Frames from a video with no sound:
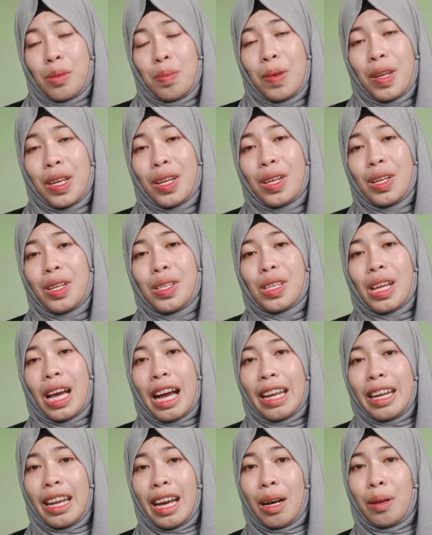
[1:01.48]
speakers
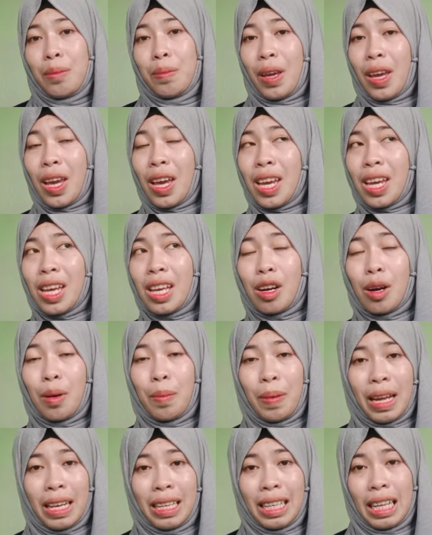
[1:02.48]
adopt a
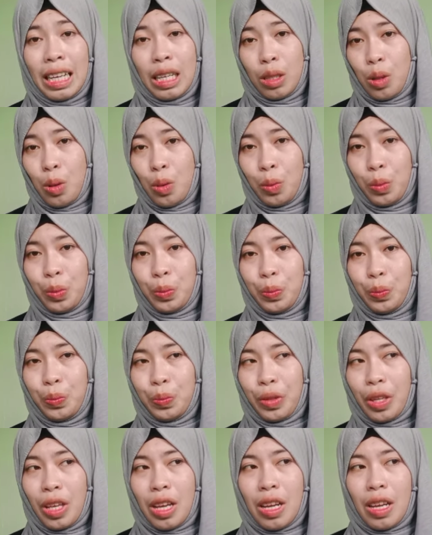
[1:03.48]
commanding tone.
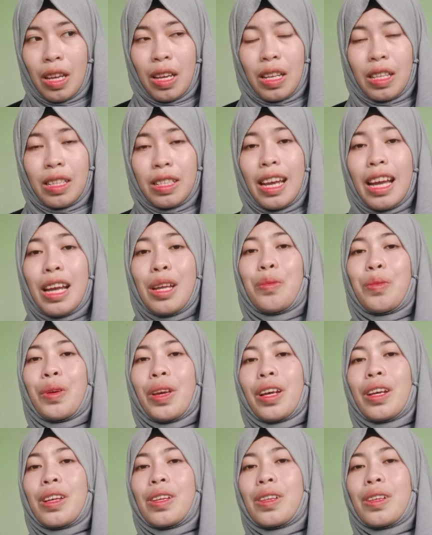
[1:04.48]
Then
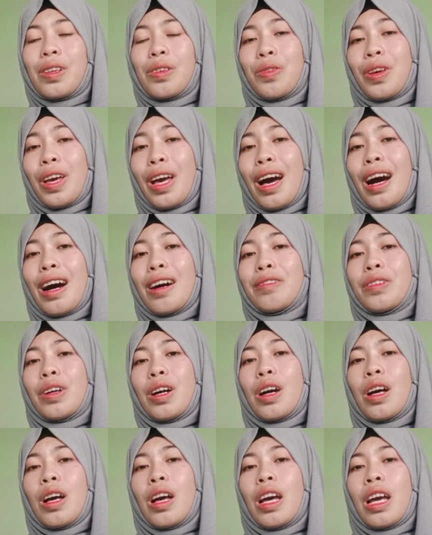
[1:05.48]
we have
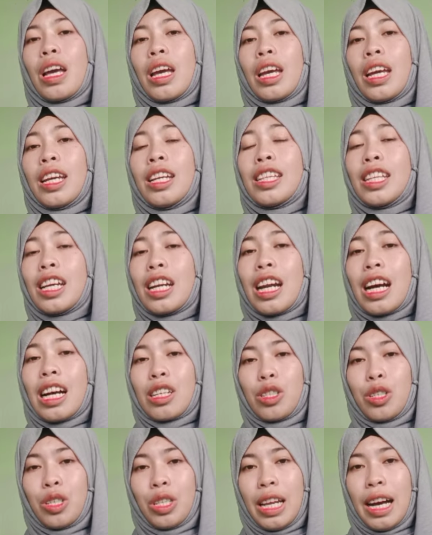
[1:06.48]

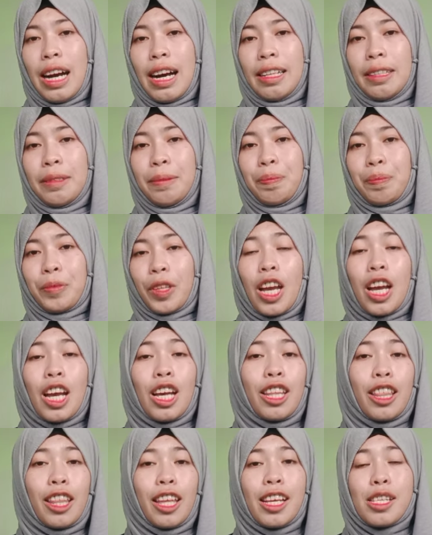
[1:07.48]
interactional.
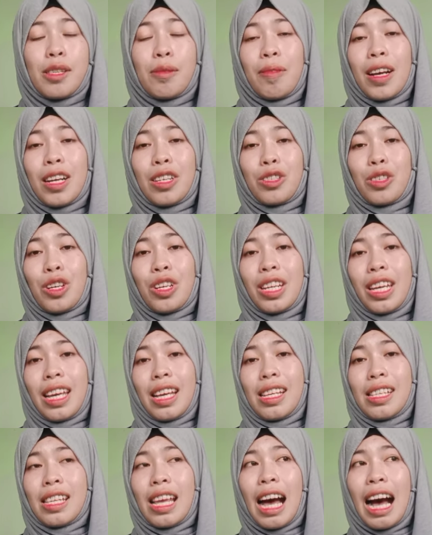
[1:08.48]
This function
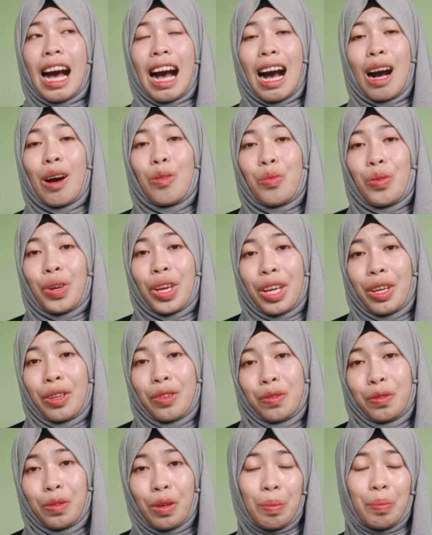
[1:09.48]
is how we
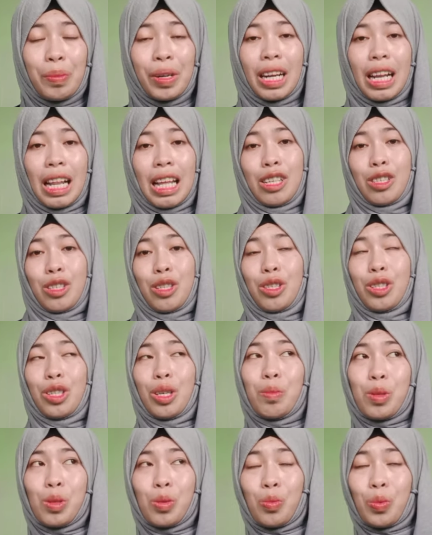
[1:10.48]
form
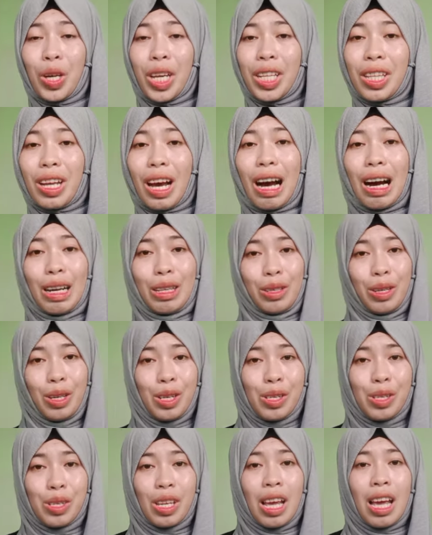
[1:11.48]
relationships with
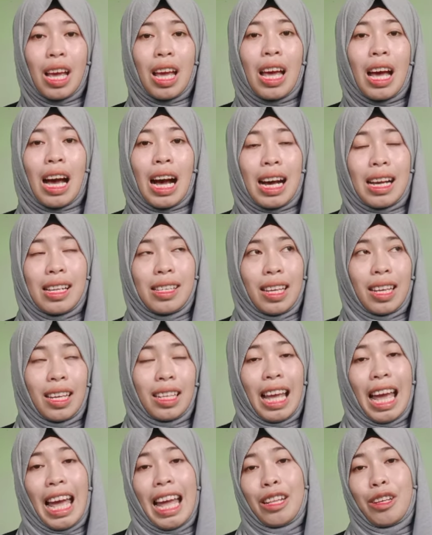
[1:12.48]
others as
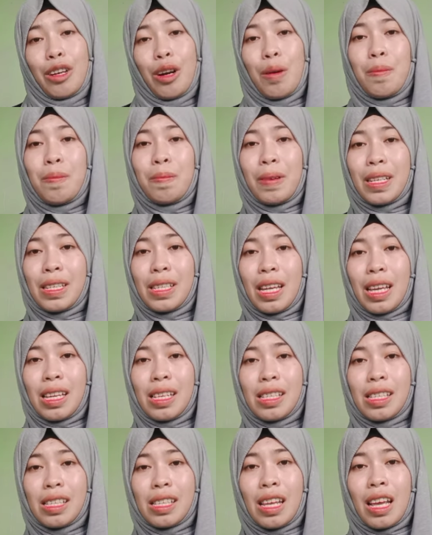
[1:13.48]
it
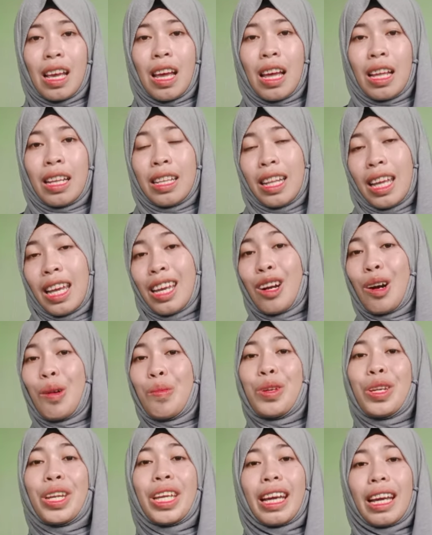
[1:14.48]
encompasses the
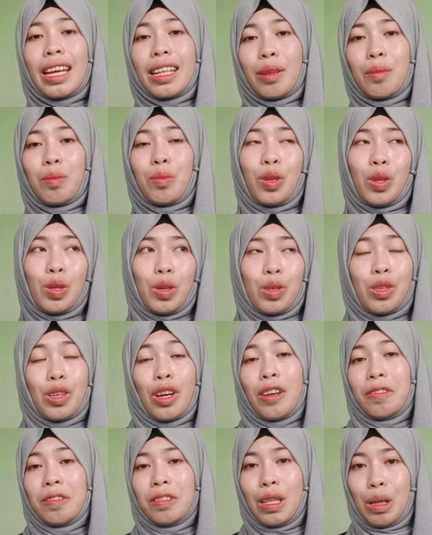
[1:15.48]
communicative use
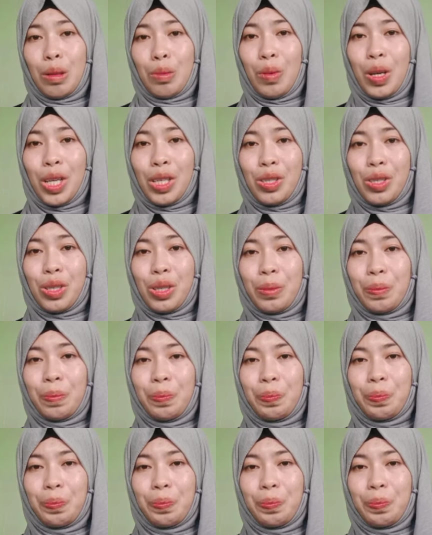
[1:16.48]
of language.